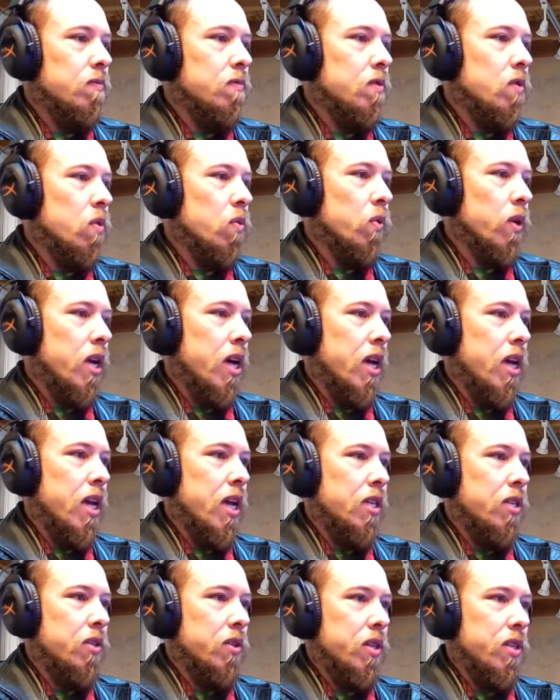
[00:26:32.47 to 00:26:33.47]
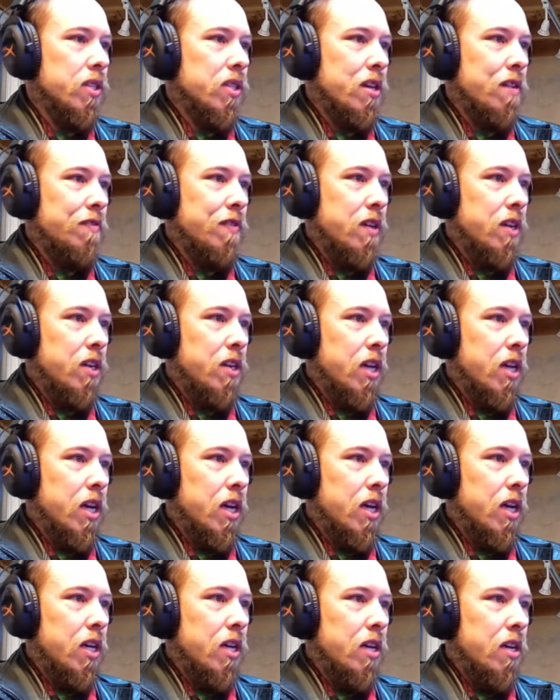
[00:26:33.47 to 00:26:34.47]
when I enter this stuff in,
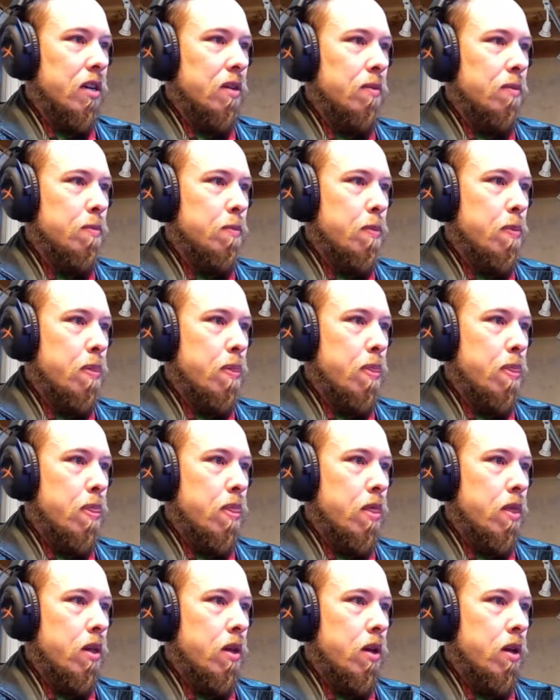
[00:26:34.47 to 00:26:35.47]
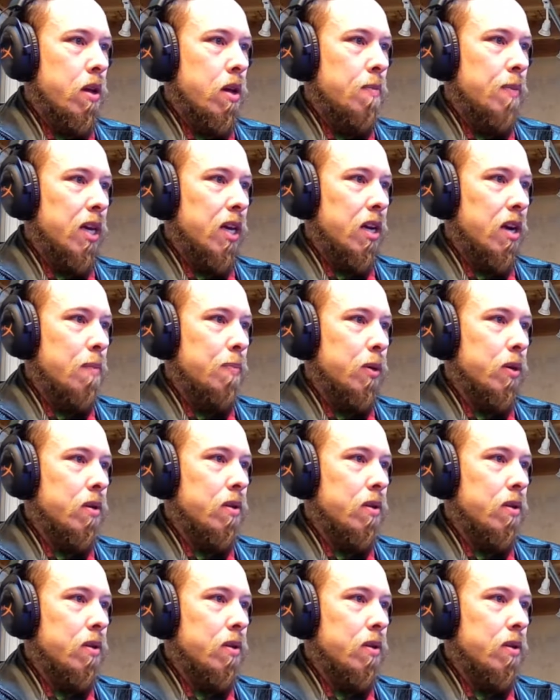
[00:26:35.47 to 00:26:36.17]
I make it upper.